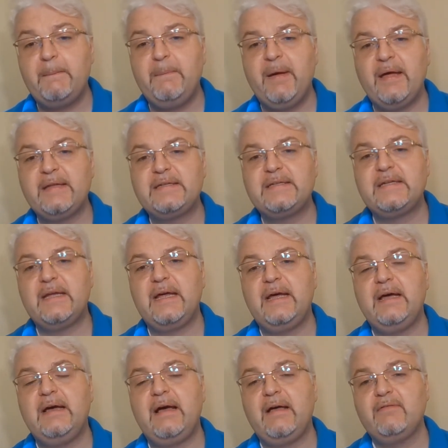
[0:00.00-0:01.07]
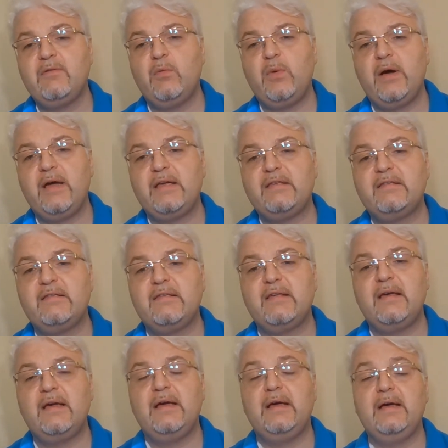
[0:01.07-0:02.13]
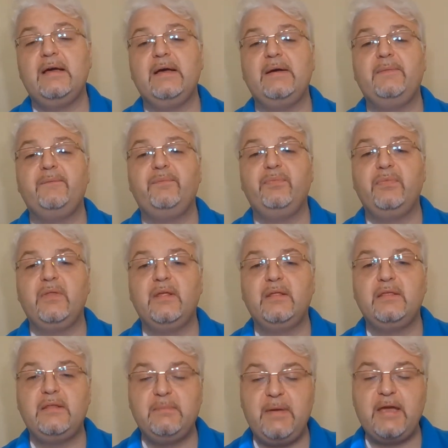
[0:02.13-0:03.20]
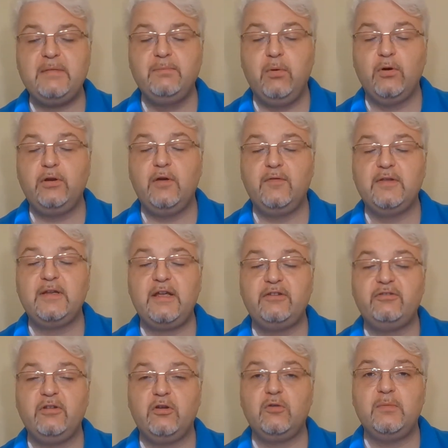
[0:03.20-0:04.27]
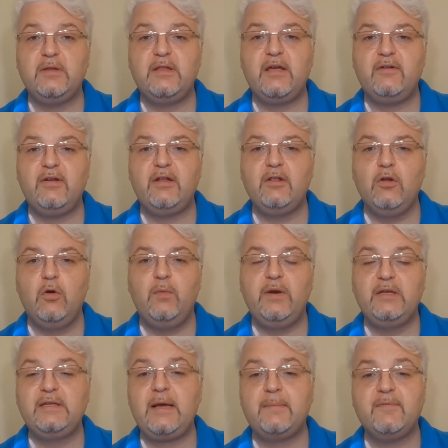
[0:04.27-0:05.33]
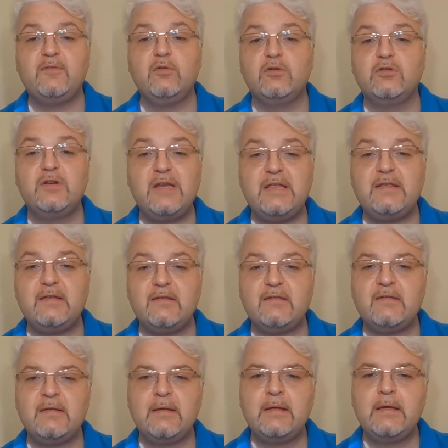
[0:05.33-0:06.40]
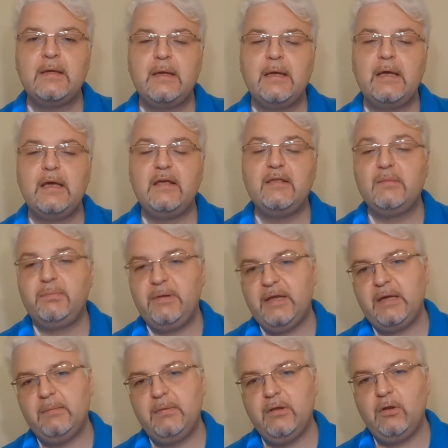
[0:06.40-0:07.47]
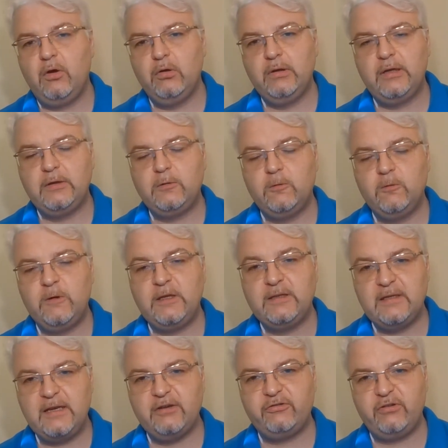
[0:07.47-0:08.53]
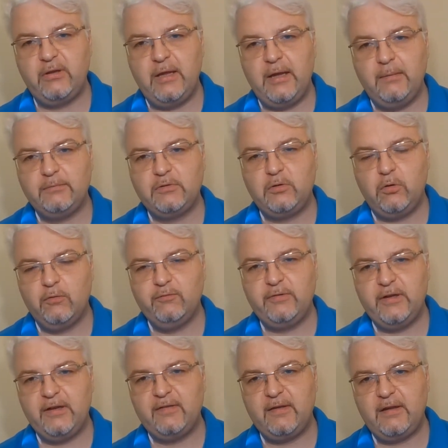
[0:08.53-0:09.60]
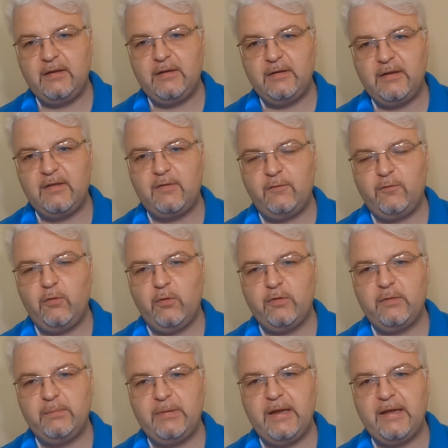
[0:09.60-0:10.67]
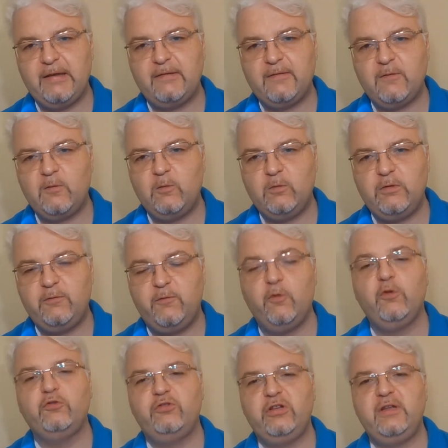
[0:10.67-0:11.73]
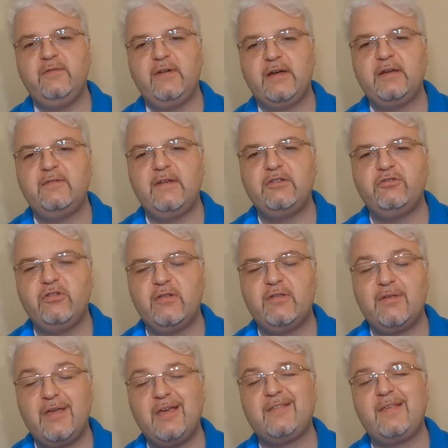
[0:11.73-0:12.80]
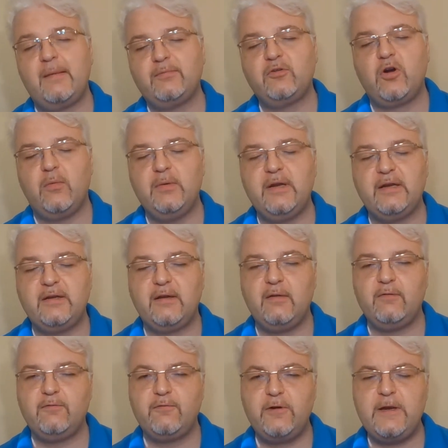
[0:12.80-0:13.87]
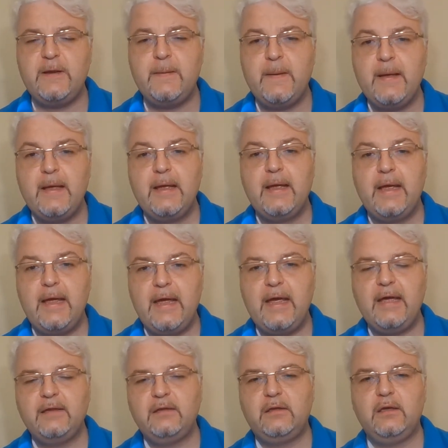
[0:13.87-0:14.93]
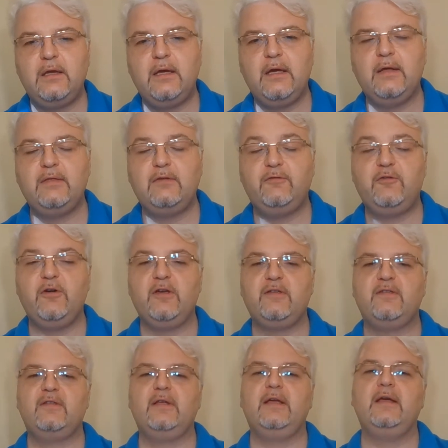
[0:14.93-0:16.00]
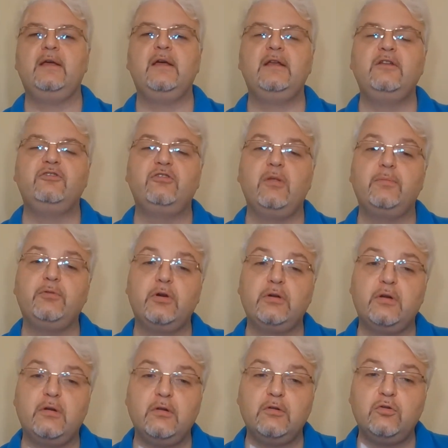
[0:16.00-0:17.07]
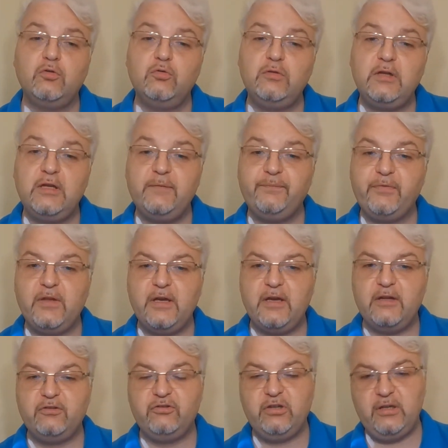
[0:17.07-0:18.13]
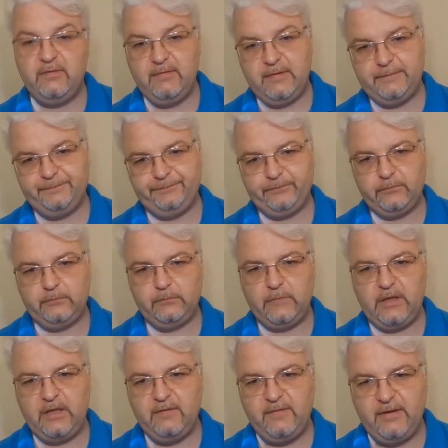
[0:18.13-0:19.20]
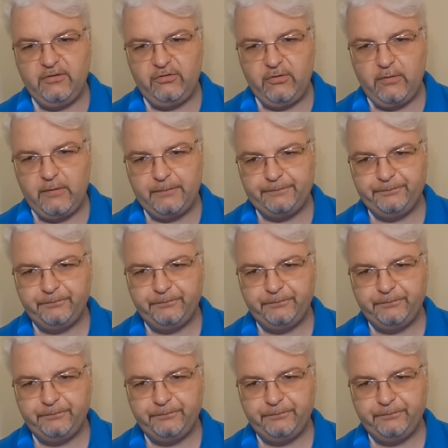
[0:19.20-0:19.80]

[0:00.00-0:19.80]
But otherwise, the main body of international humanitarian law when it comes to treaties is applicable only to international armed conflicts. And this, of course, applies to the 4 Geneva Conventions, except Common Article 3 and the first additional protocol to the Geneva Conventions.